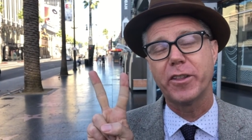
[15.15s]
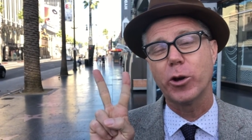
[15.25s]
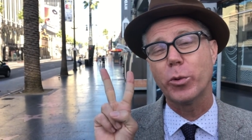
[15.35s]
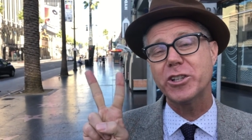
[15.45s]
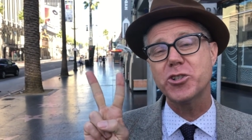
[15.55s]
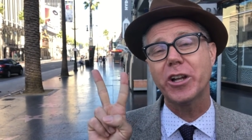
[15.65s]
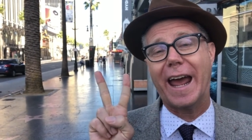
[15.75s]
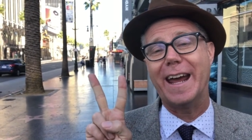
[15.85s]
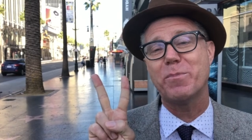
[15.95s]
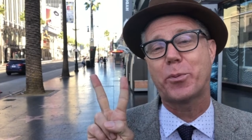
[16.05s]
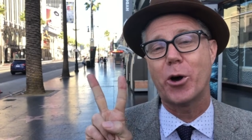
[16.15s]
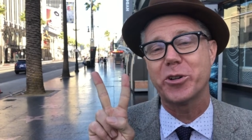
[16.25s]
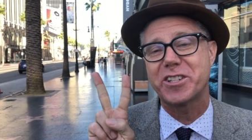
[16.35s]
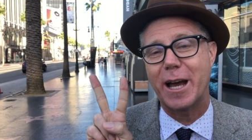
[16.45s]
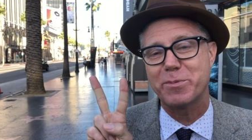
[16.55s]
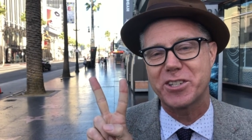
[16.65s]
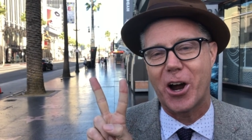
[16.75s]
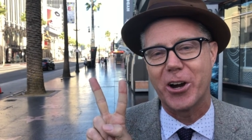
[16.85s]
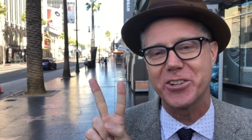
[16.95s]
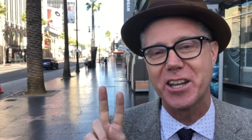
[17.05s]
of the original eight prototype
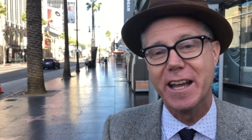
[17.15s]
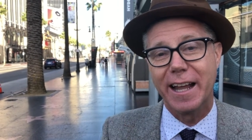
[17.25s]
stars